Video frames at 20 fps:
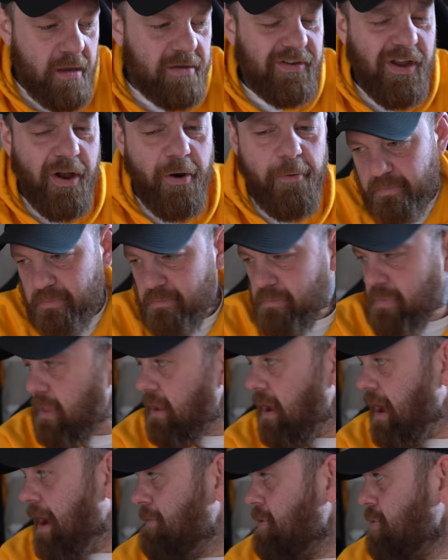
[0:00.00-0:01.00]
So
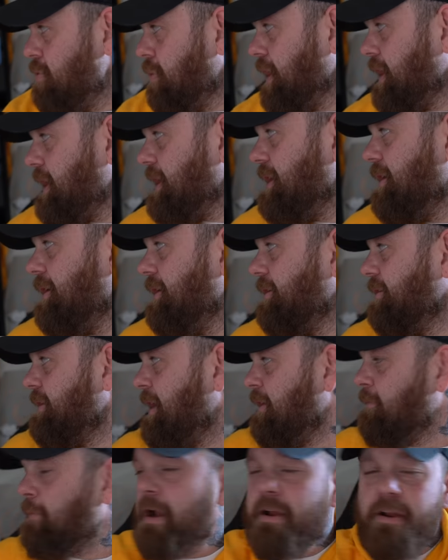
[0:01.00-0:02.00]
I've been working on,
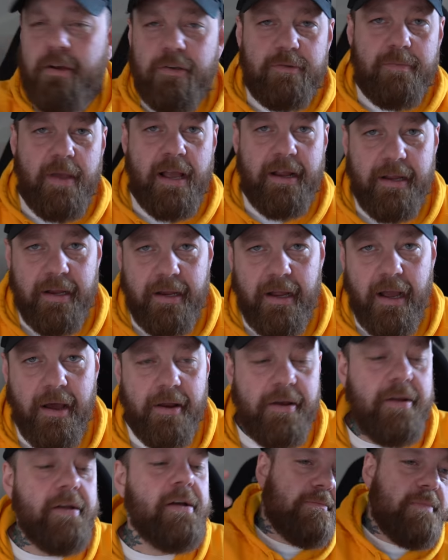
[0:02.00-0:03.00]
everybody knows Mecha
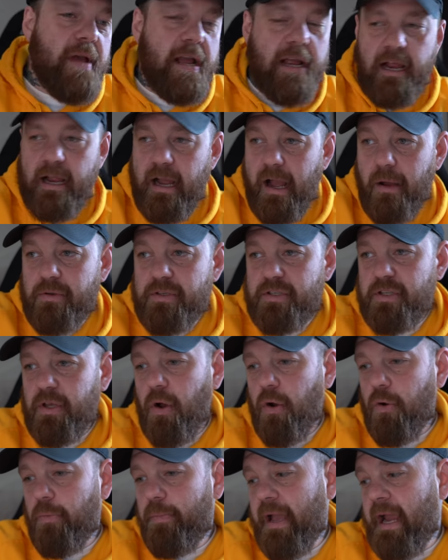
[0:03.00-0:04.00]
God. Mecha God was the
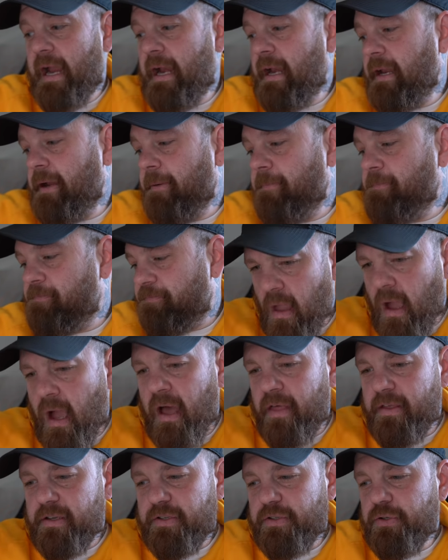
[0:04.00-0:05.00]
old painting.
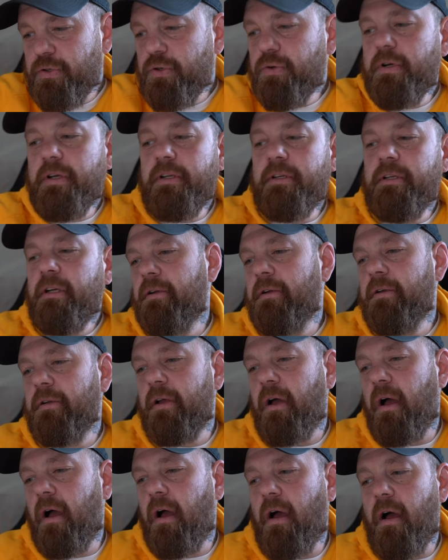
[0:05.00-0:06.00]
Uh, this new one
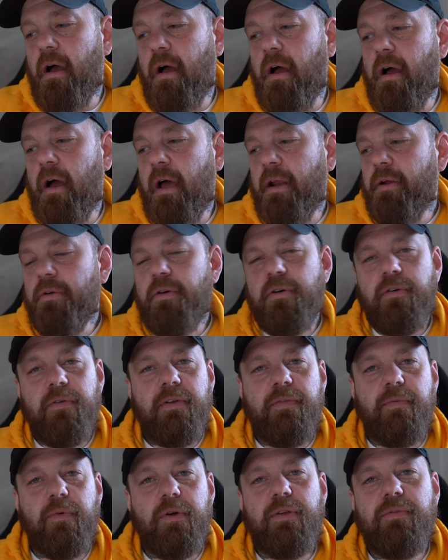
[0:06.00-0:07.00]
uh, I don't
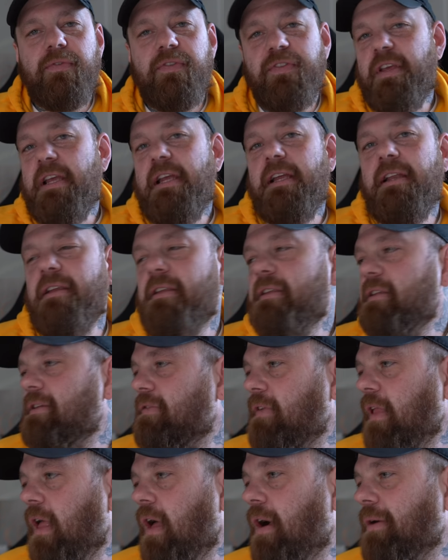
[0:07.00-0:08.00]
know what you've seen in this
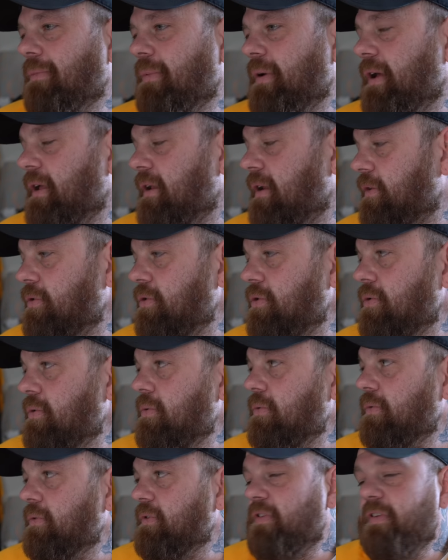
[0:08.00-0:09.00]
vlog, but the
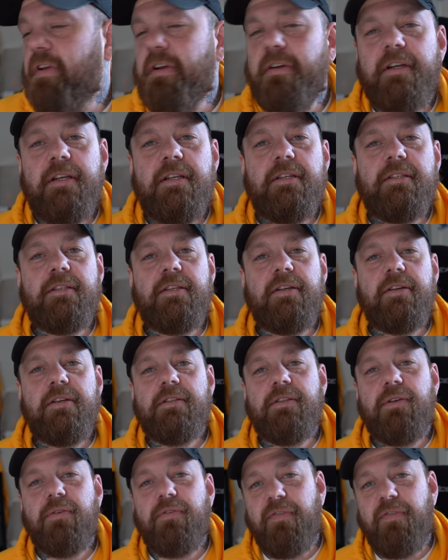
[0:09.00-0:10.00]
new series, There Is No